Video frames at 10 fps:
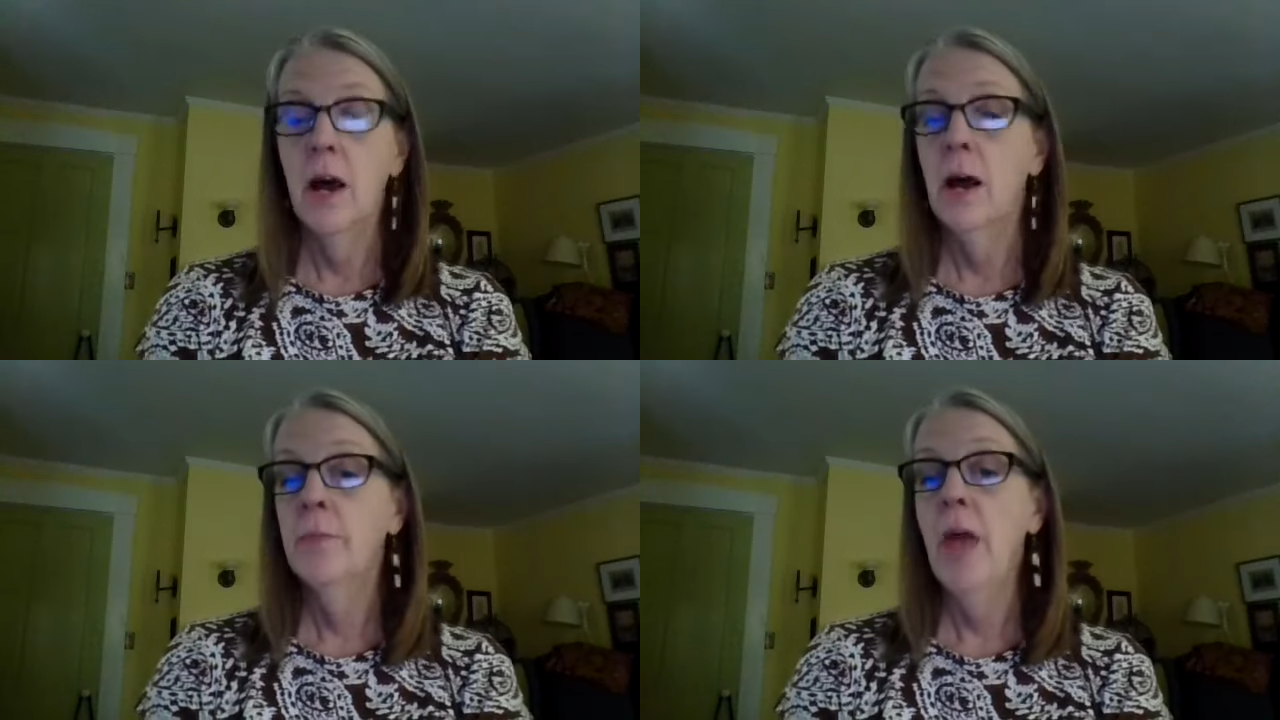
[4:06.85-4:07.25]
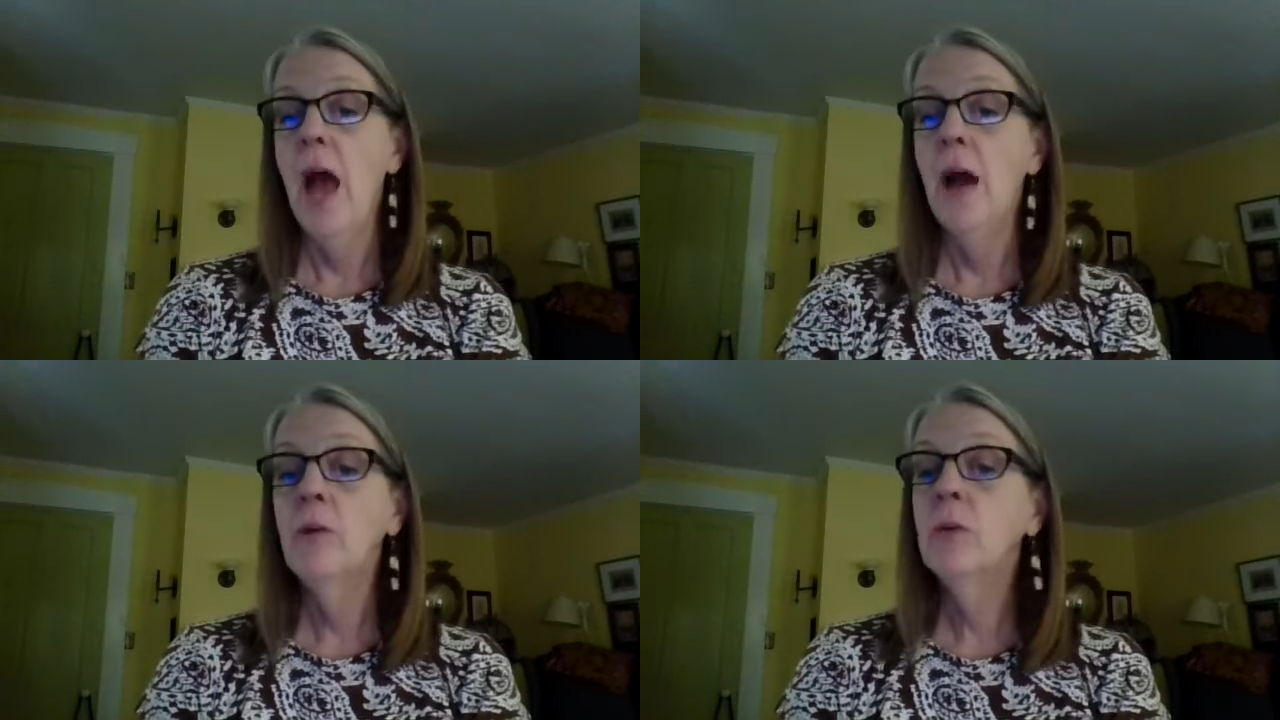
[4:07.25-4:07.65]

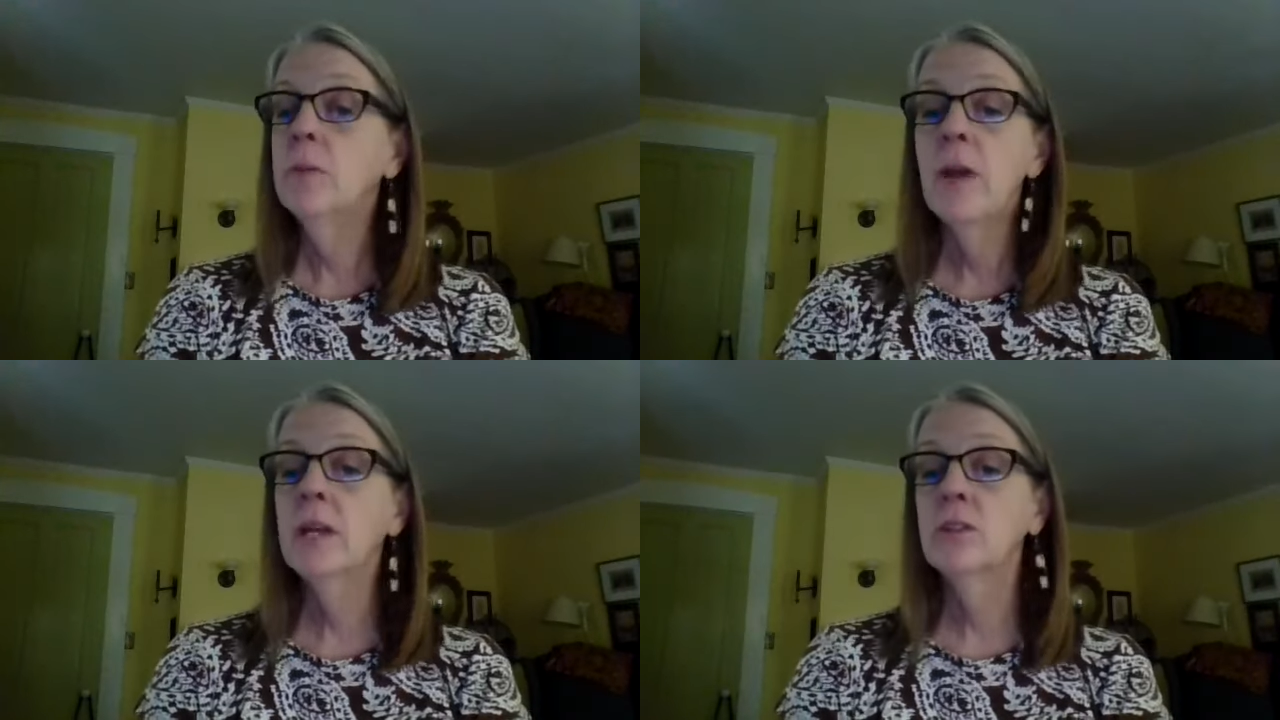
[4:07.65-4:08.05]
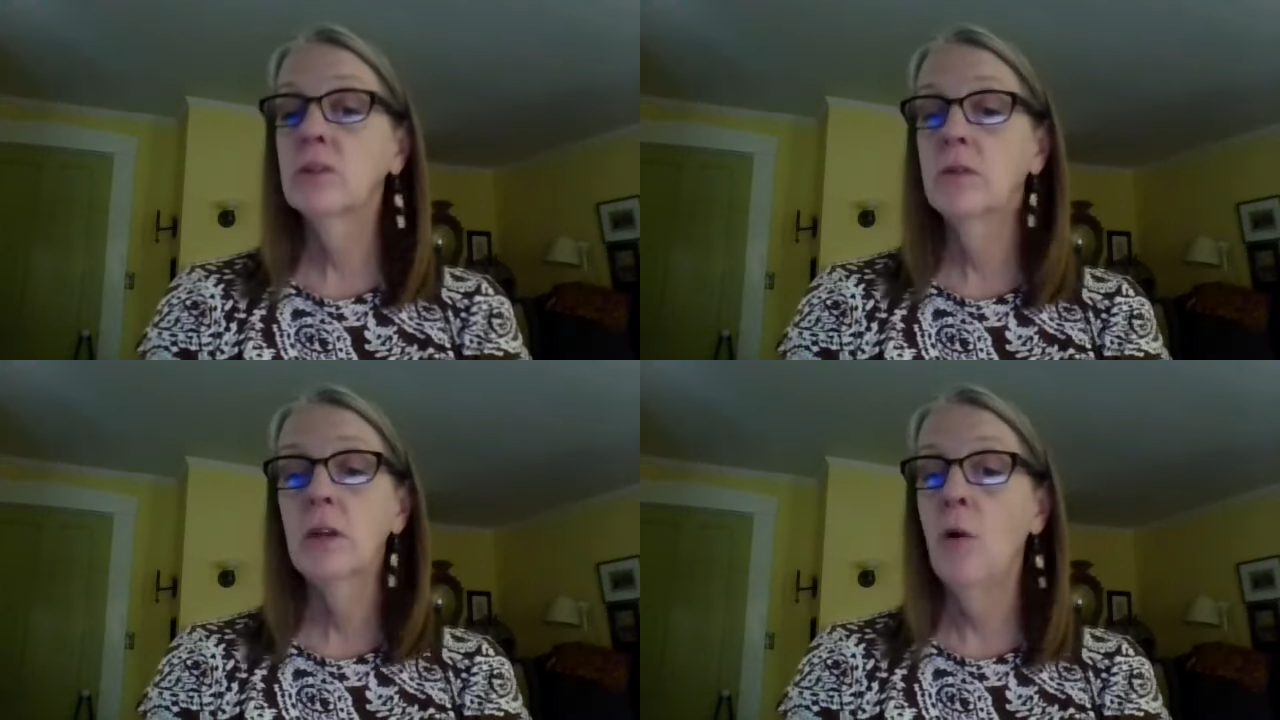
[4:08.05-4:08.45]
How do we make
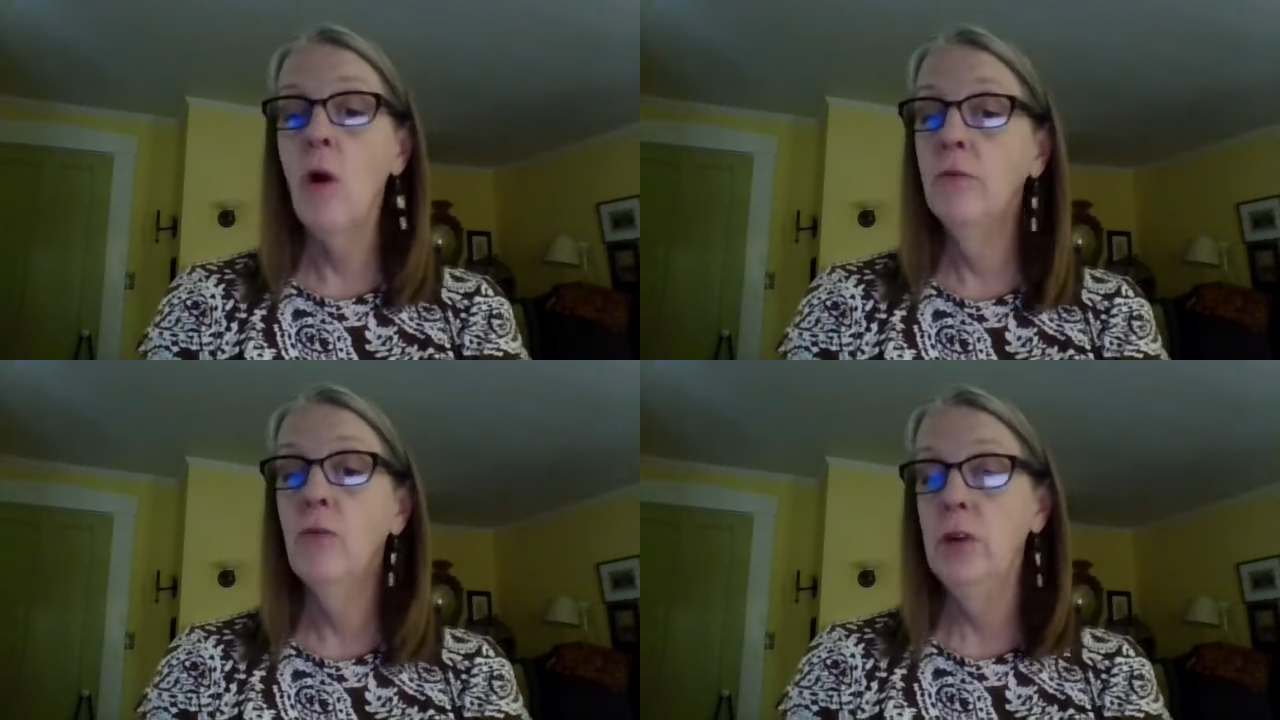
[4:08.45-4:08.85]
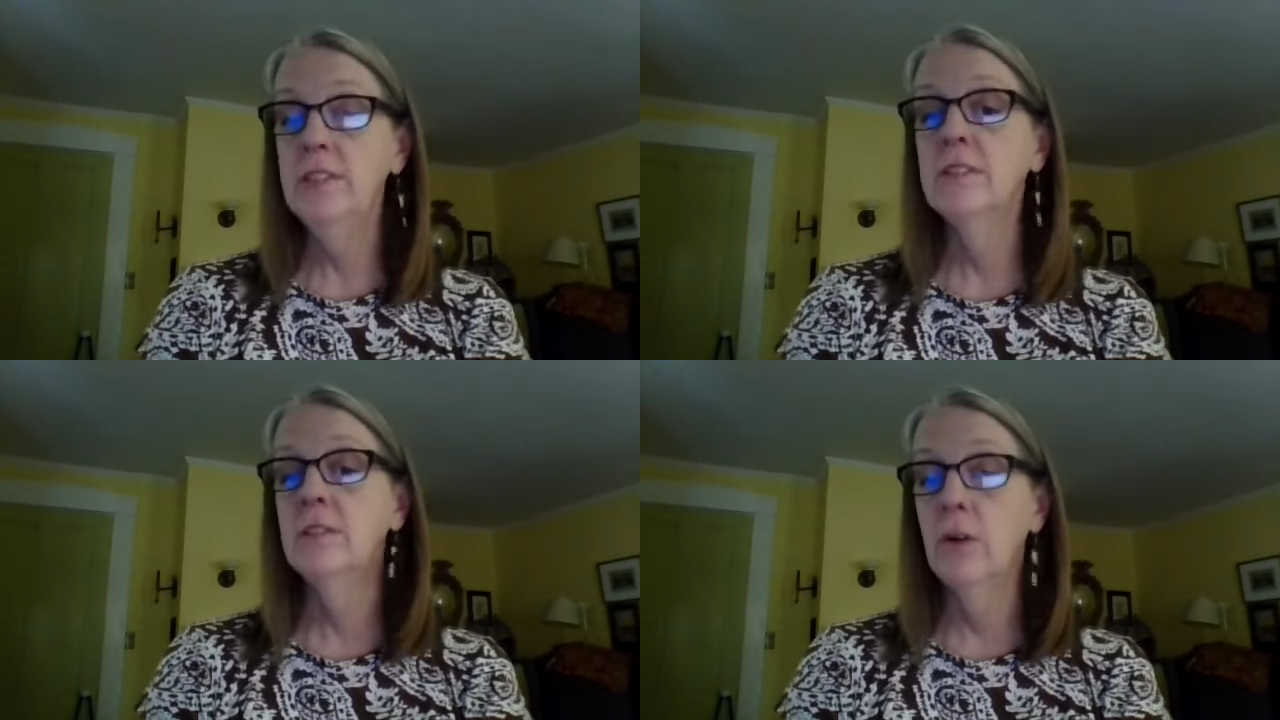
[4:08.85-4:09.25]
sure that all
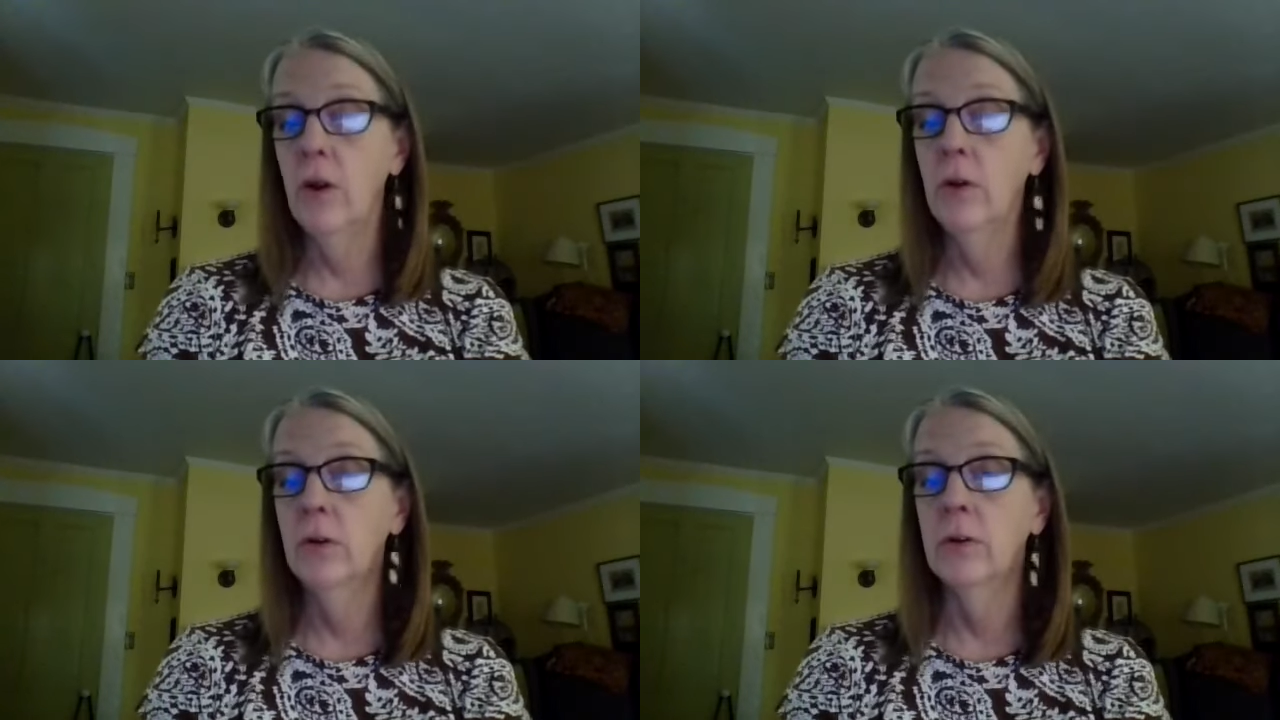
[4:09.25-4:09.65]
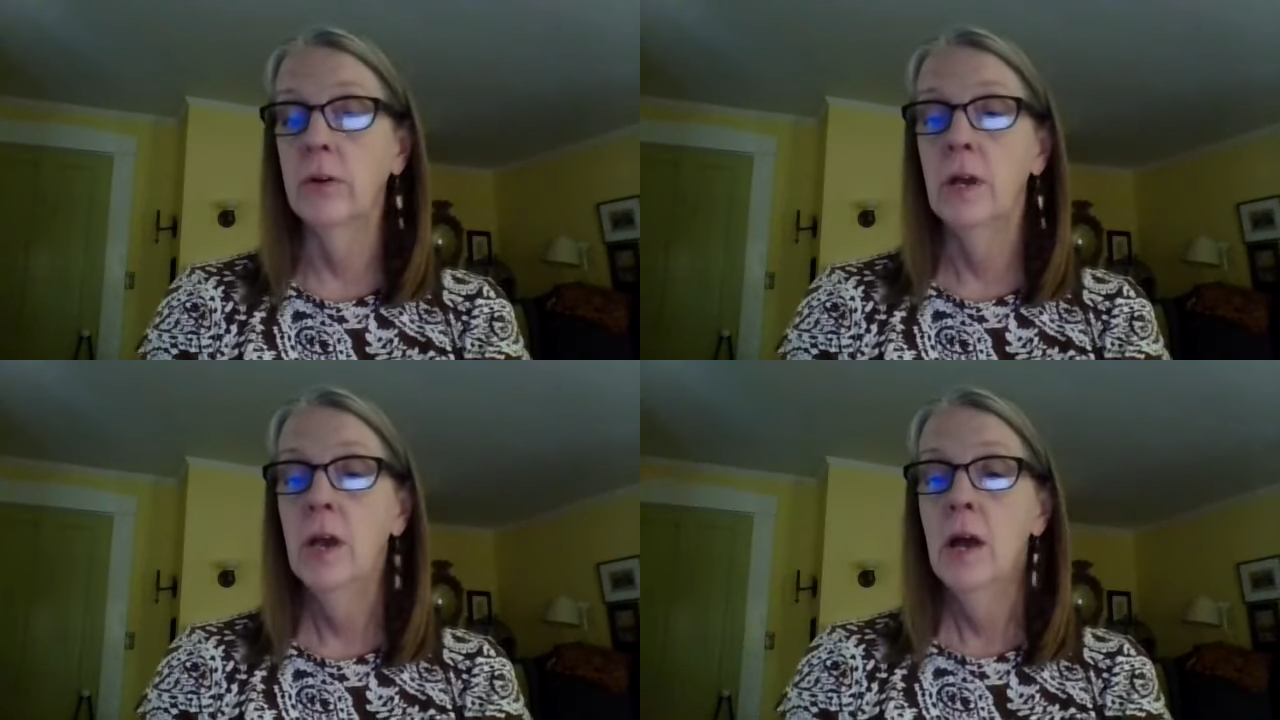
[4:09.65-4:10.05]
voices are heard?